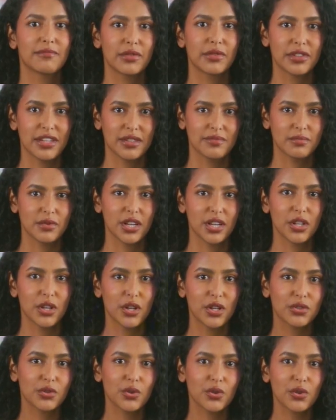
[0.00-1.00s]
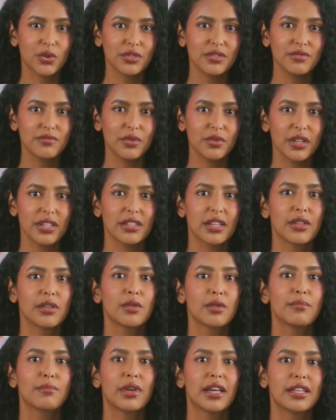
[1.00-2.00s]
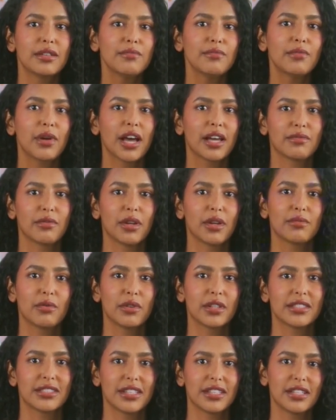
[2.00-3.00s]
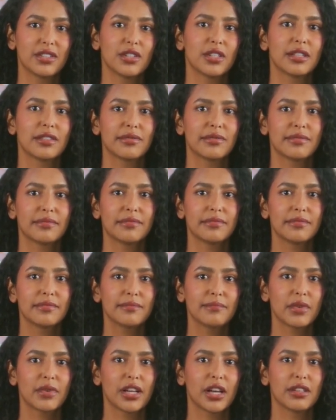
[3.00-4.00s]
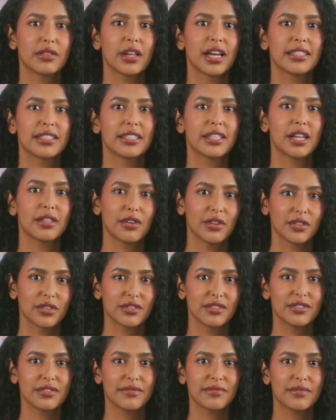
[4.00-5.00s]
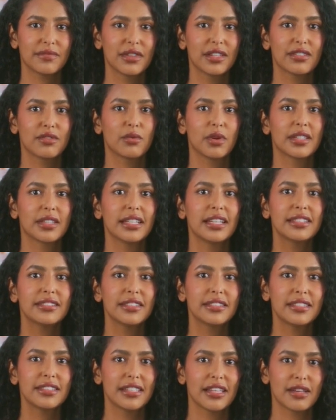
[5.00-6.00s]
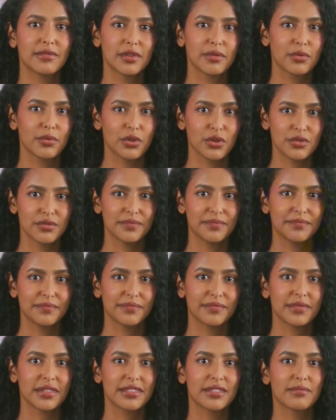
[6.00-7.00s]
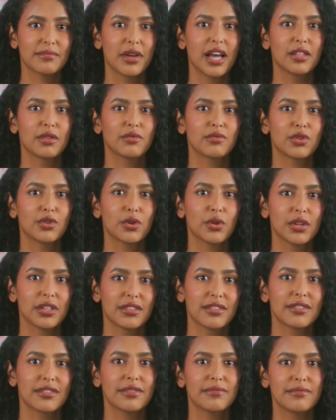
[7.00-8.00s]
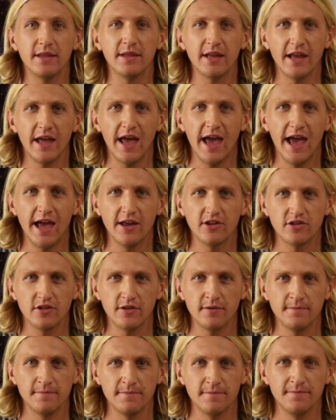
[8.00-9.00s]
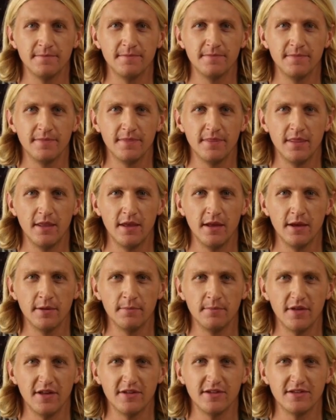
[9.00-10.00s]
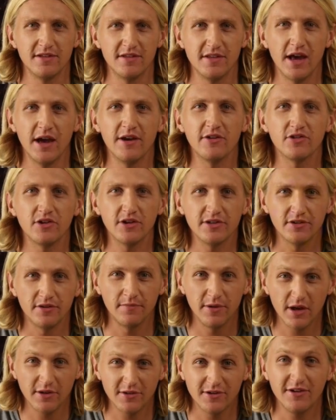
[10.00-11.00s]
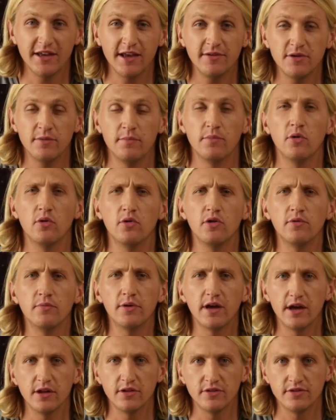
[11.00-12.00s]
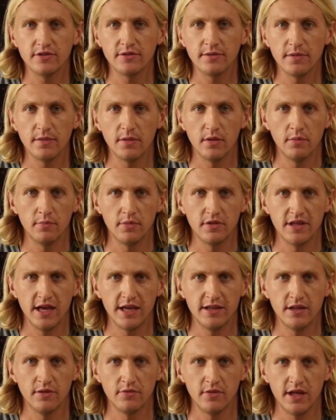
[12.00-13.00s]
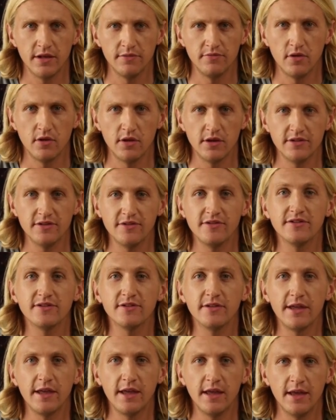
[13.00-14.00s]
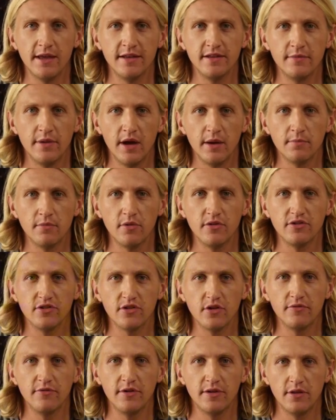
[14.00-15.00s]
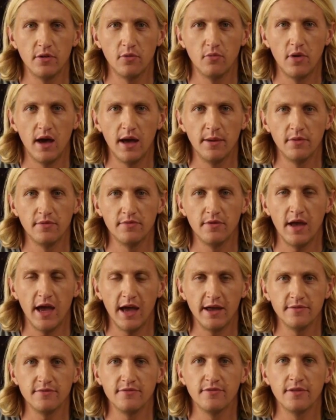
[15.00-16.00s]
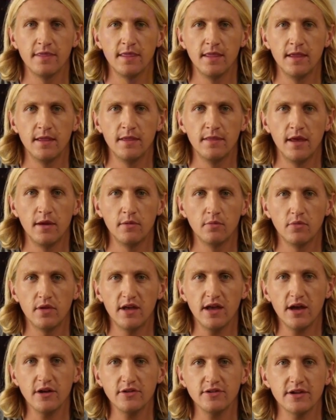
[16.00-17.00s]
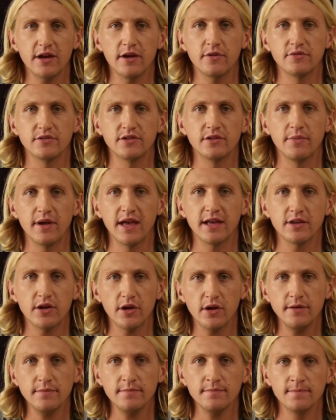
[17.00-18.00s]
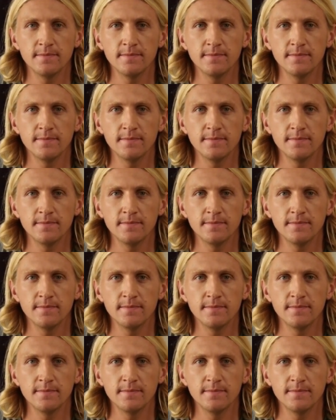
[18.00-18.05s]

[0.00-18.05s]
believe we are on course for another big five level extinction. But unlike the others, this one isn't inevitable. It's a matter of choice and action. Because it's not just about saving polar bears or protecting rainforests, it's about preserving the web of life that we ourselves depend on